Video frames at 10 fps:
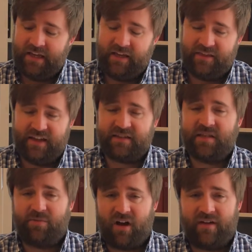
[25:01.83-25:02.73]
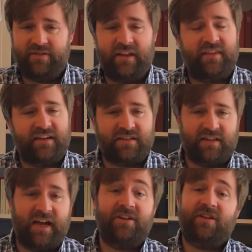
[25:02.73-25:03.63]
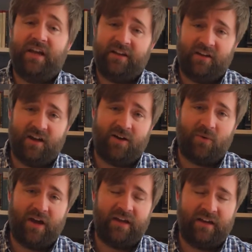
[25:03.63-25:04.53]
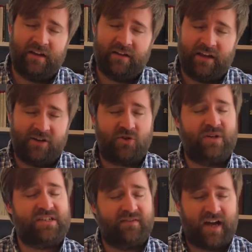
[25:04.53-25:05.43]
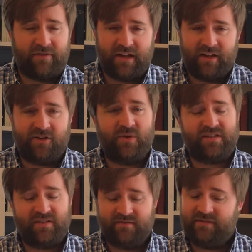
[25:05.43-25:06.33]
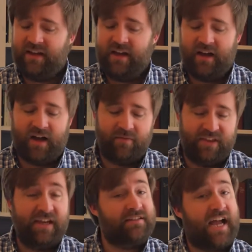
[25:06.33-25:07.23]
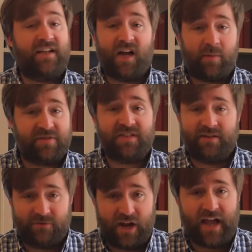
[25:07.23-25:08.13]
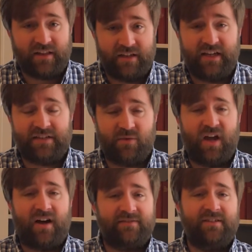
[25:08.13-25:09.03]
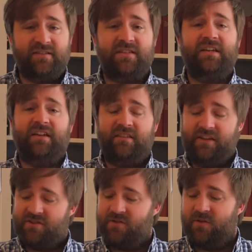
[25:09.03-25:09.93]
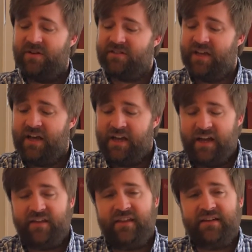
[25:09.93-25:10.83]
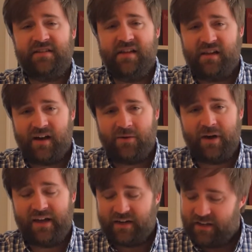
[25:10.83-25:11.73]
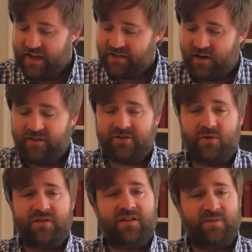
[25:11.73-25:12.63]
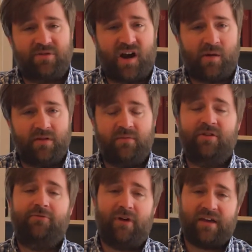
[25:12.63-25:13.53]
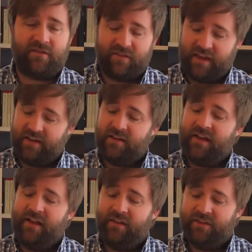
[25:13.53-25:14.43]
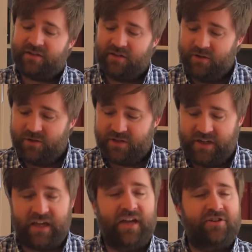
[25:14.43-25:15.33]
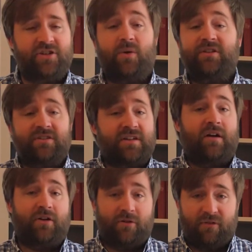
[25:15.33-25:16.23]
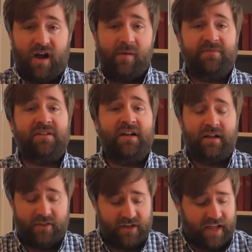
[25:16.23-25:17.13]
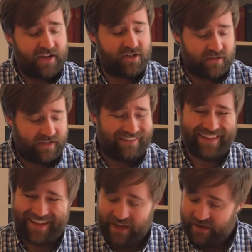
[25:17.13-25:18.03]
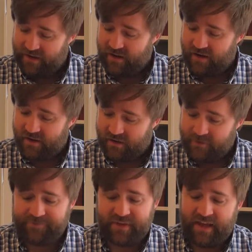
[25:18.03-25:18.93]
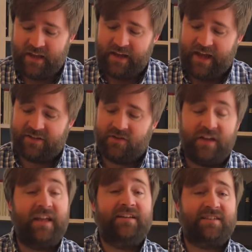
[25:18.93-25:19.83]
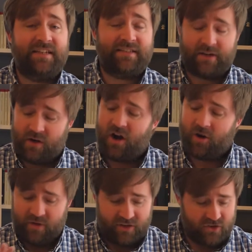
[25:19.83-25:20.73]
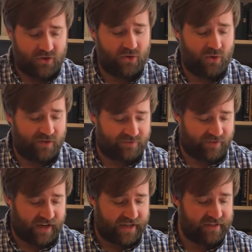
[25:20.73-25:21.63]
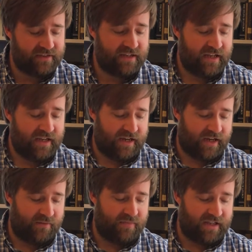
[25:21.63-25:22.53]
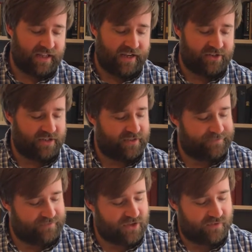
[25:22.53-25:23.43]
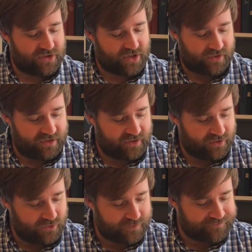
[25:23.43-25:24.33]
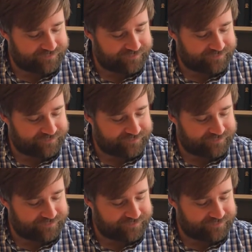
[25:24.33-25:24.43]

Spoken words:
He thinks the prophet, he thinks Elisha and Yahweh in a twist of irony, a twist of the exact opposite of reality, as we often see in these stories. He thinks that Yahweh and Elisha are the source of the problem rather than the solution, again, showing just how corrupt the nation and the king are. And so then he sends out an army to find Elisha. So verse 32.